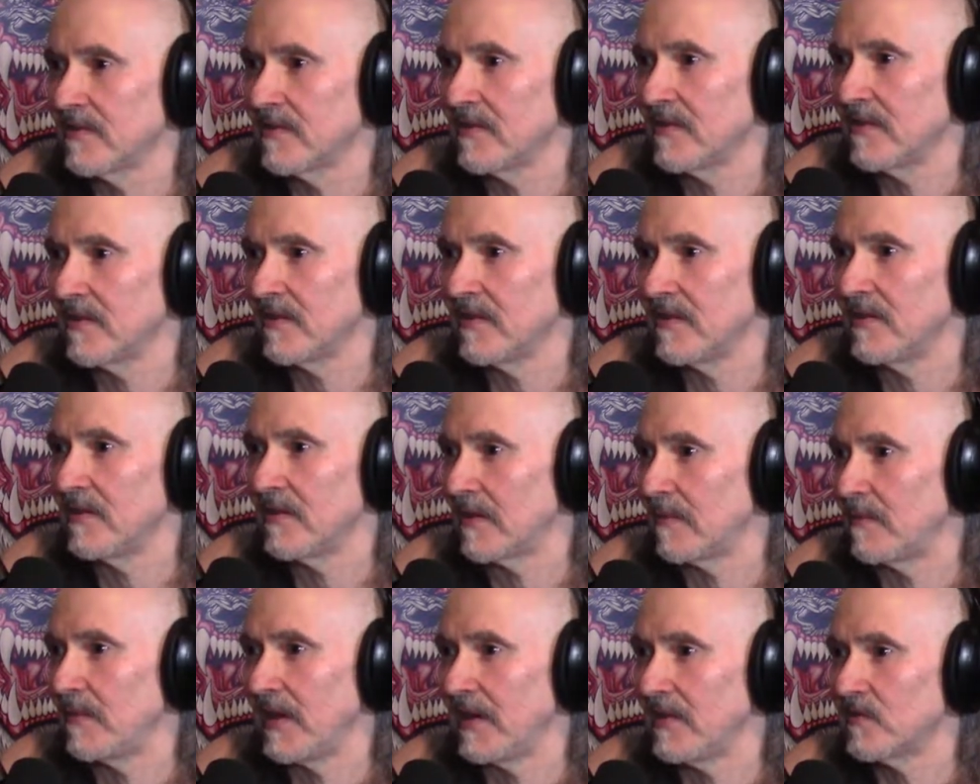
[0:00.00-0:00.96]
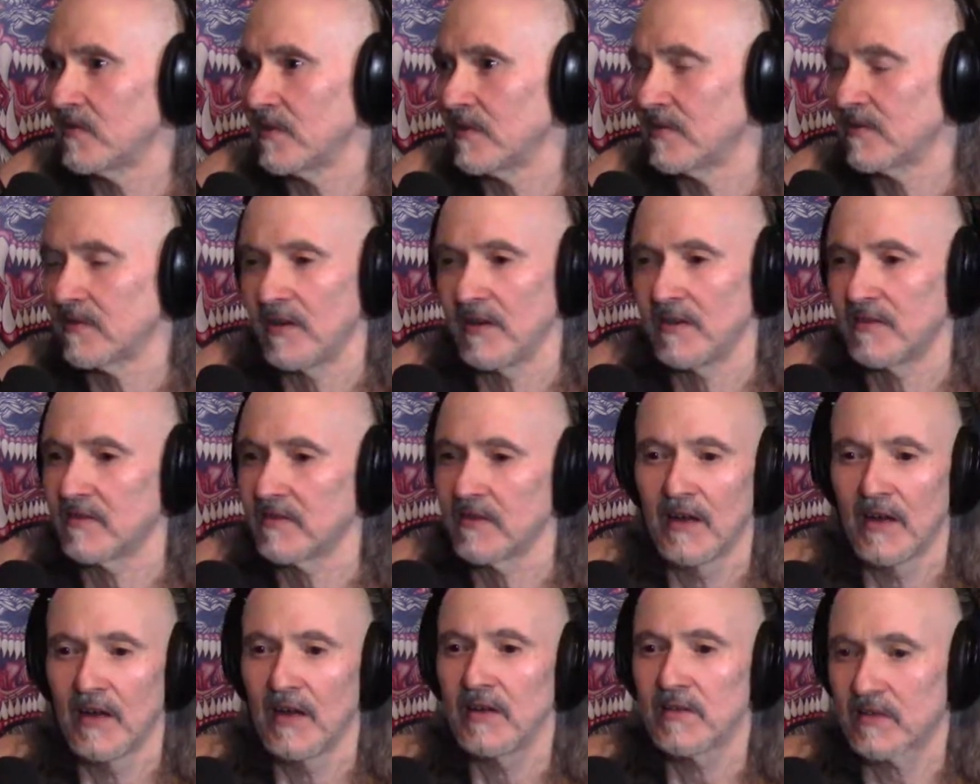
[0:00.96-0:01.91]
That's awesome. You know what I mean? So it's it's
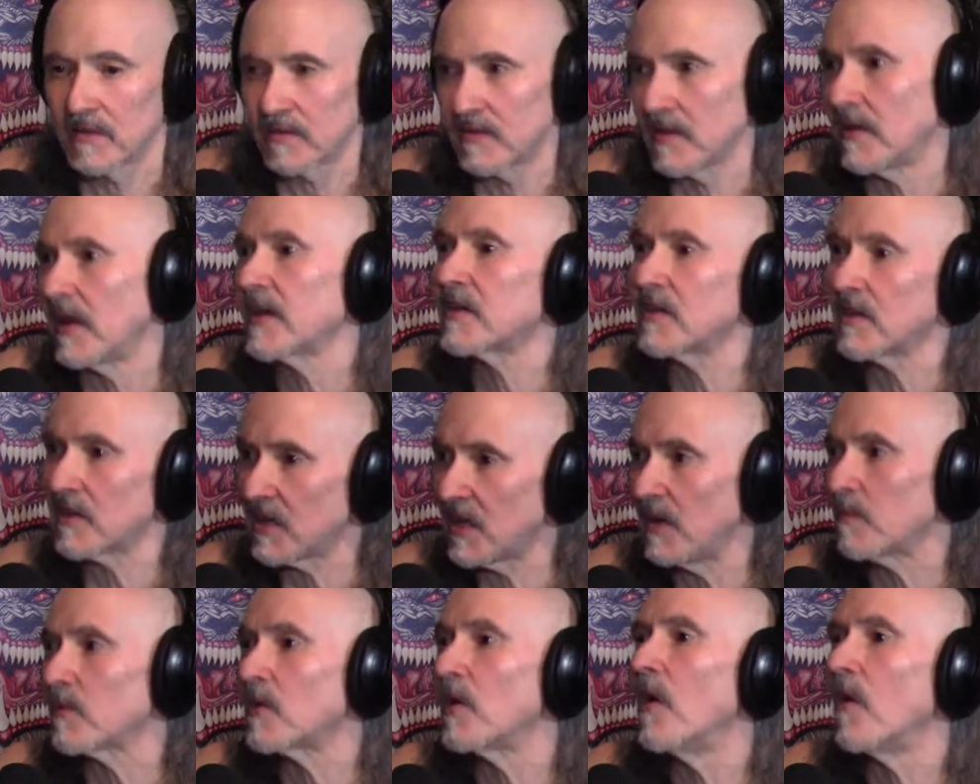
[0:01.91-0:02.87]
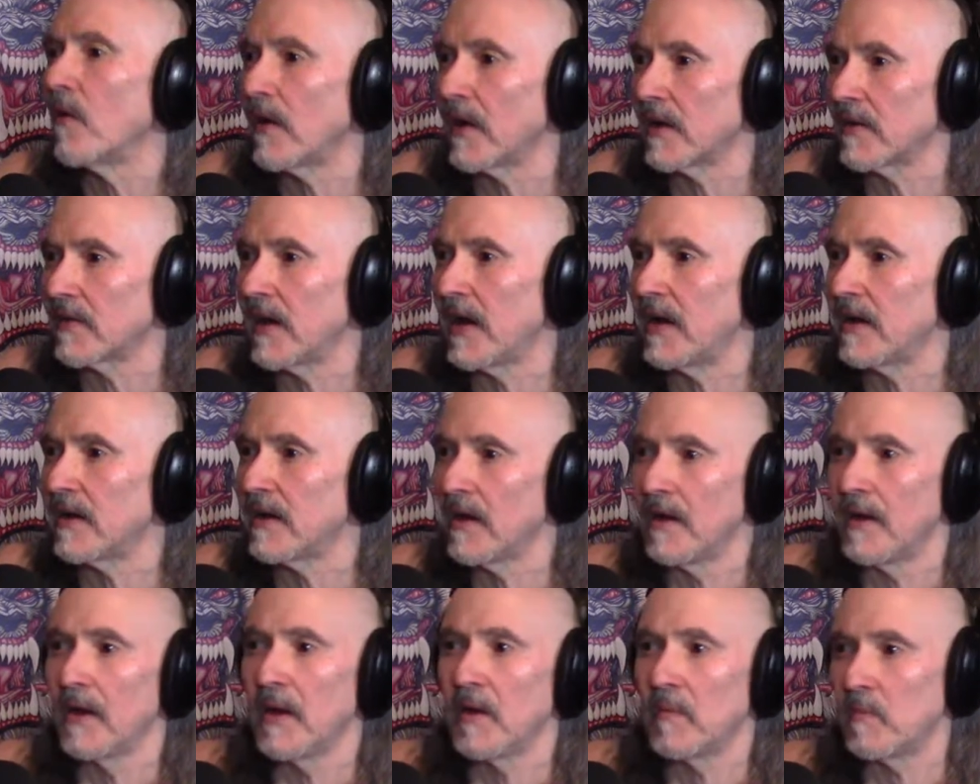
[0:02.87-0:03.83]
something that can keep going, that
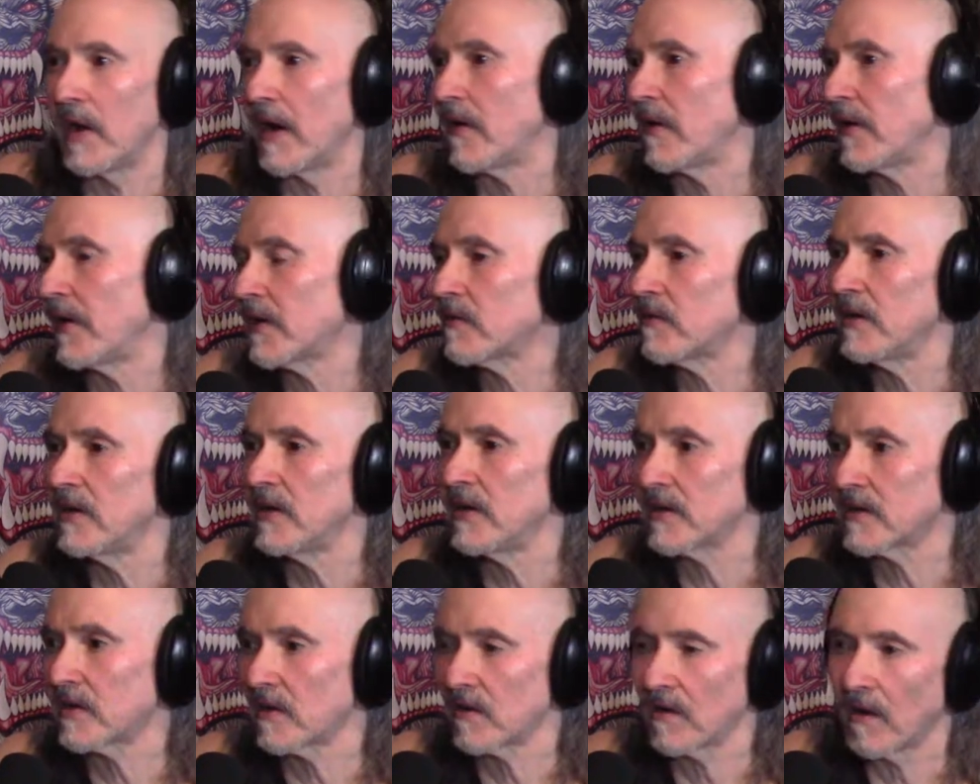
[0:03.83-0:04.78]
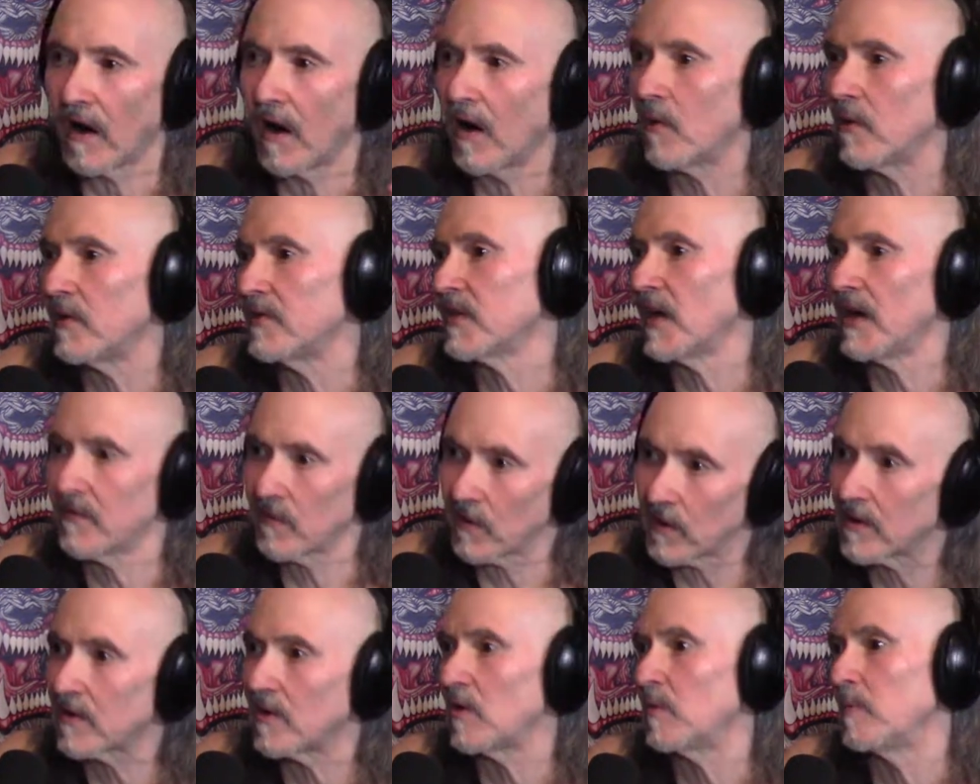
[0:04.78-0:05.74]
Mary Kria could always have
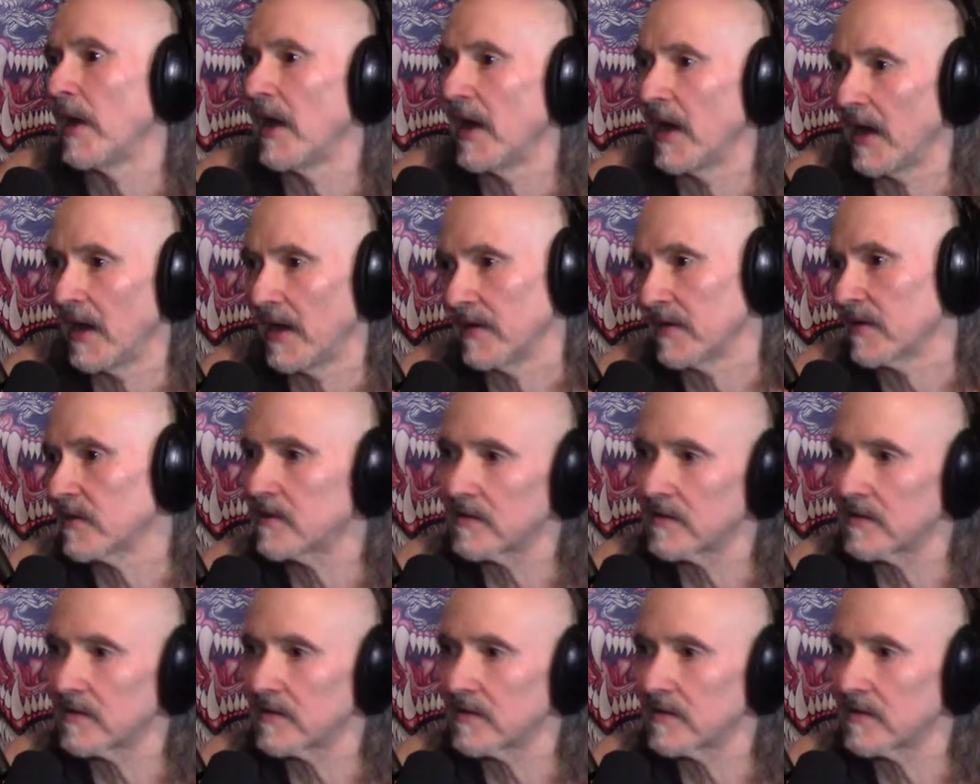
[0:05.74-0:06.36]
her band and